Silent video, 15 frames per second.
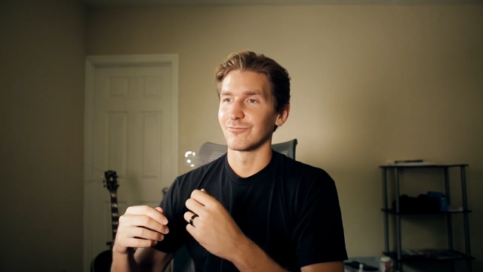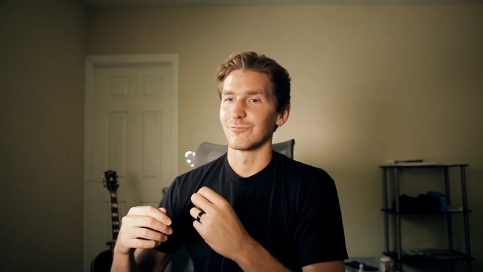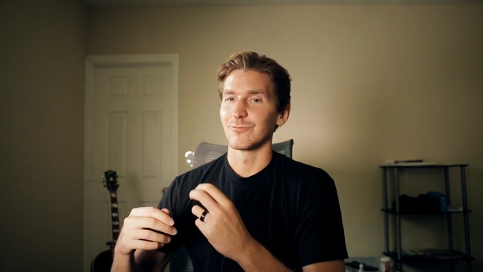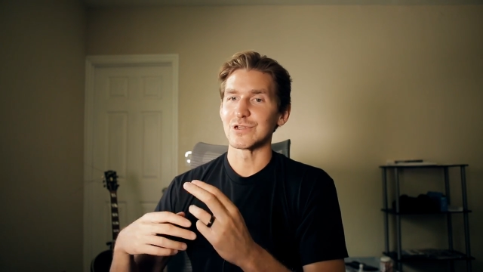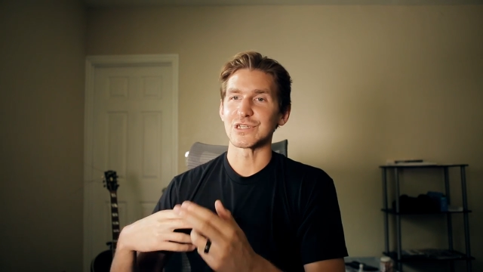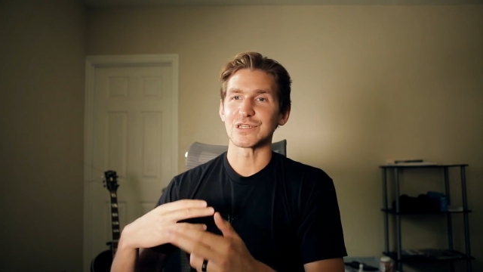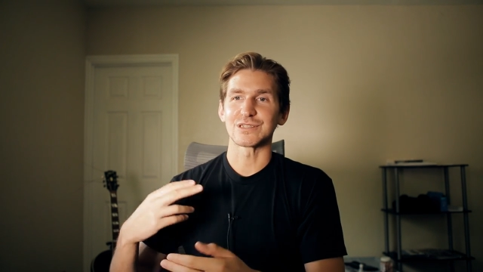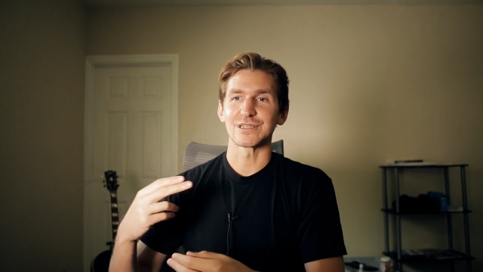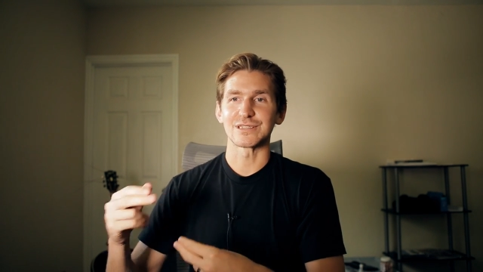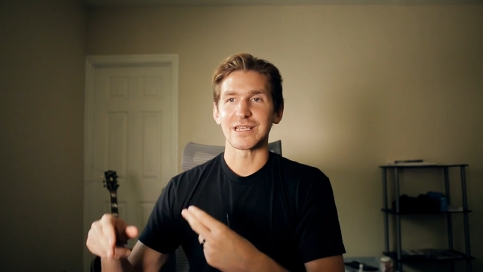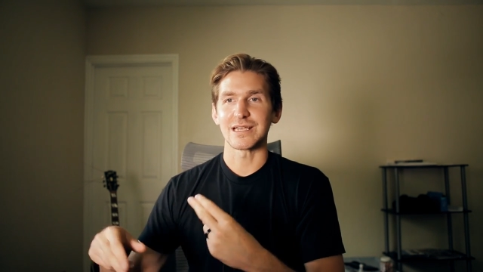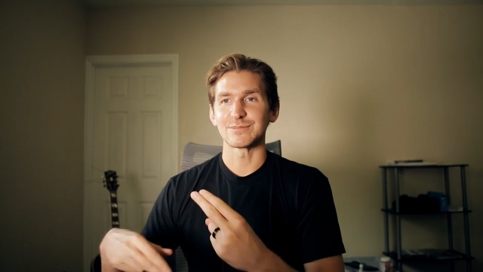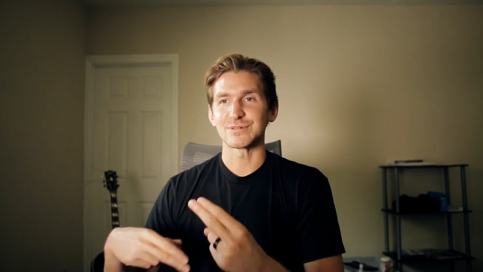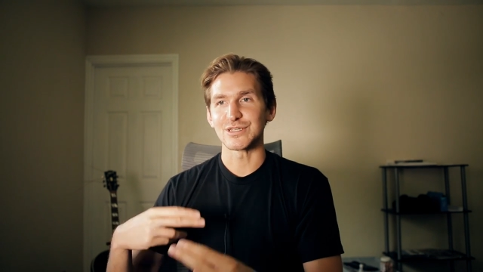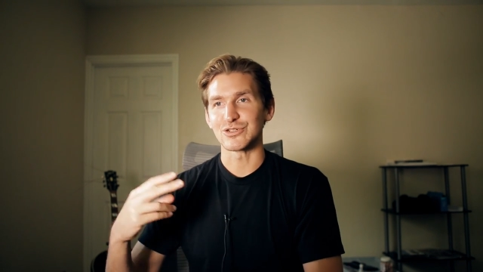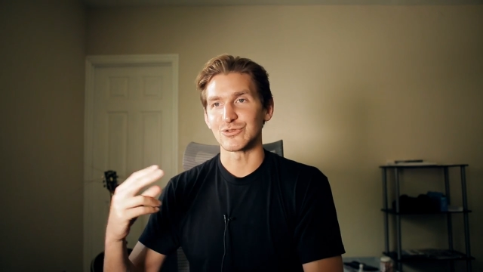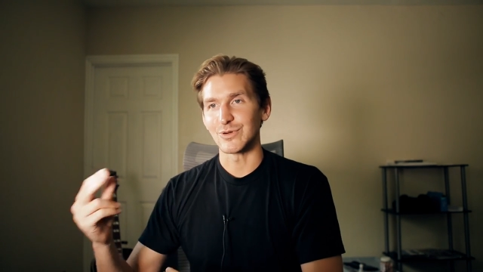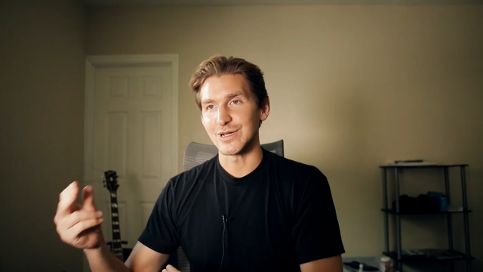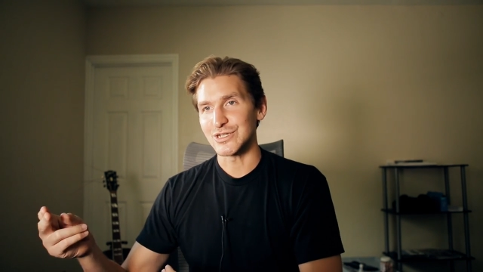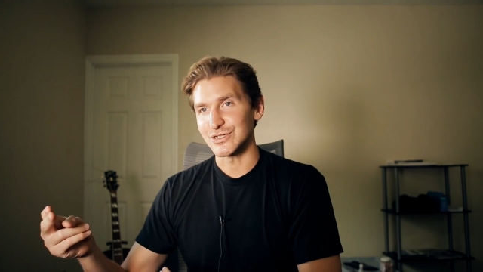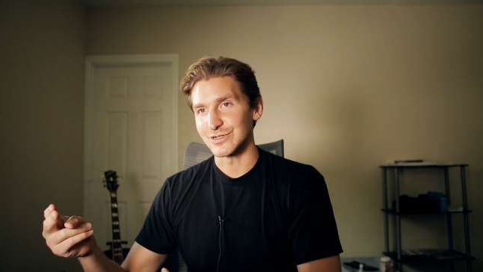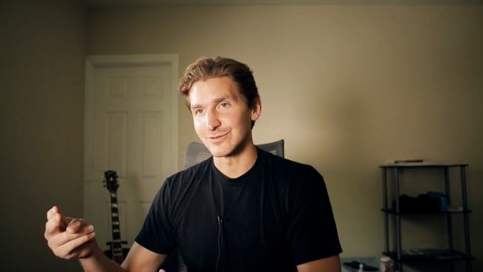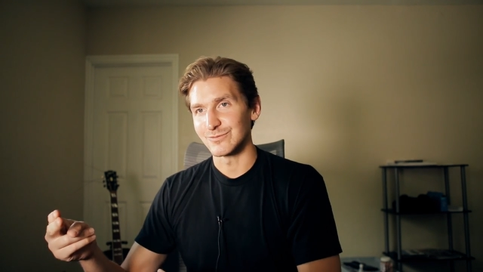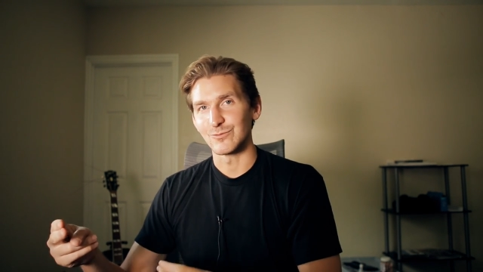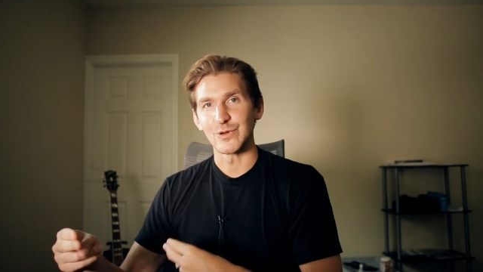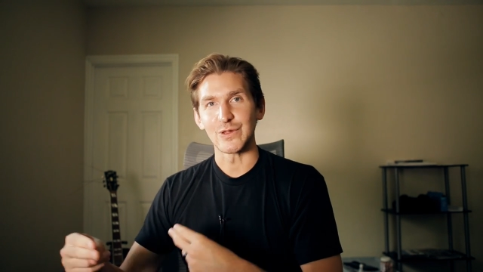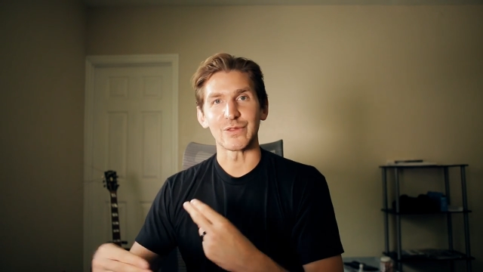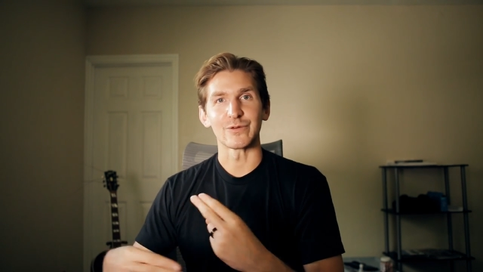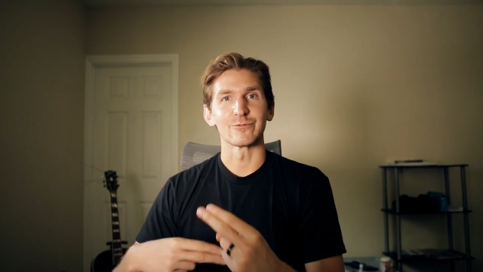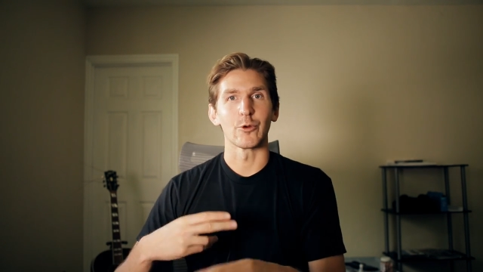which is the same situation
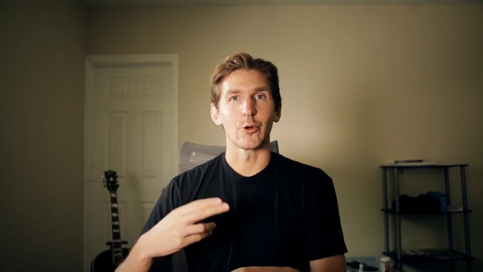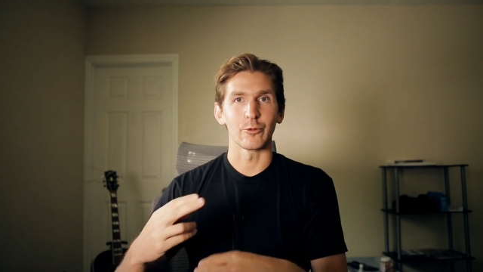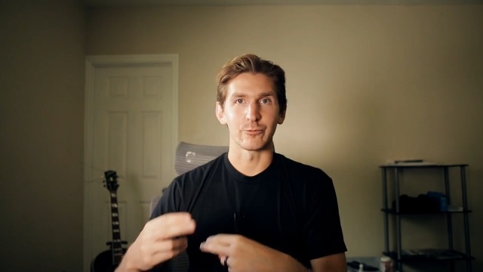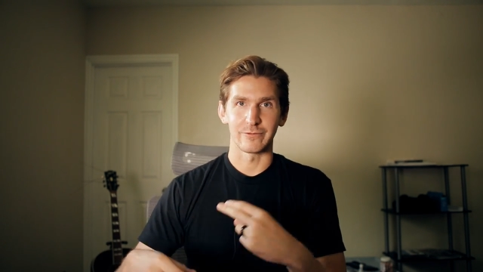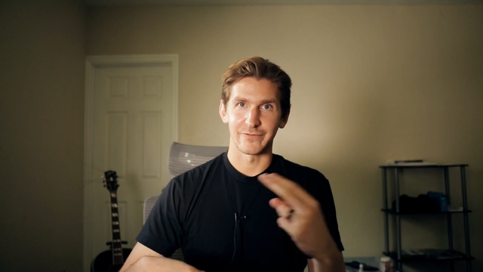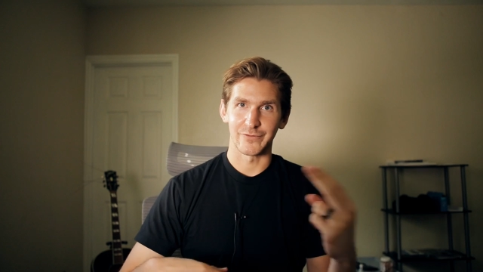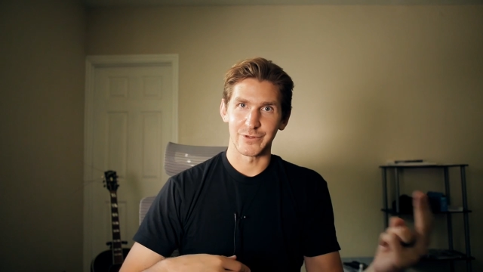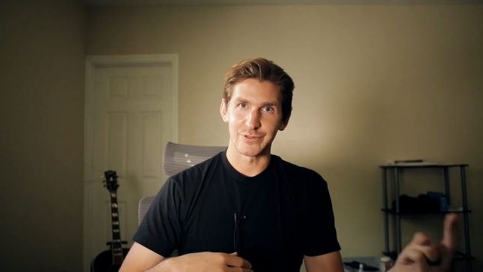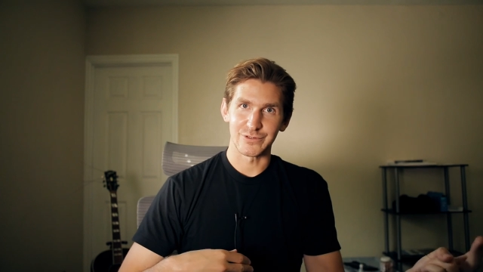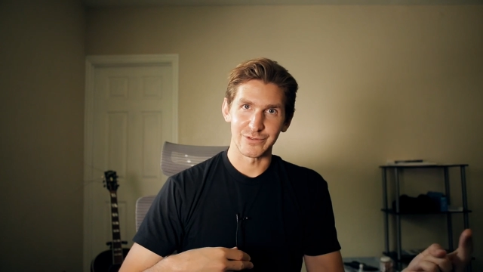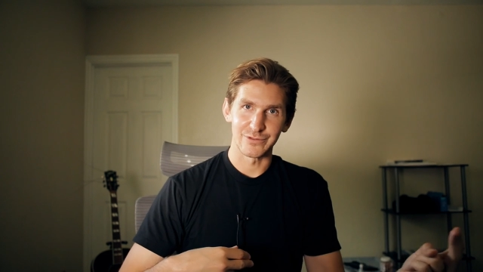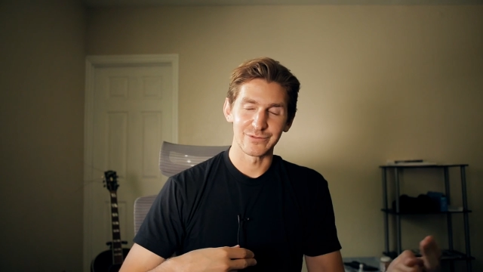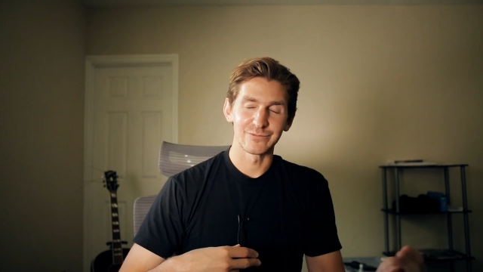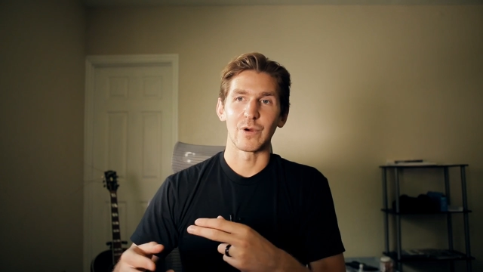with a role reversal,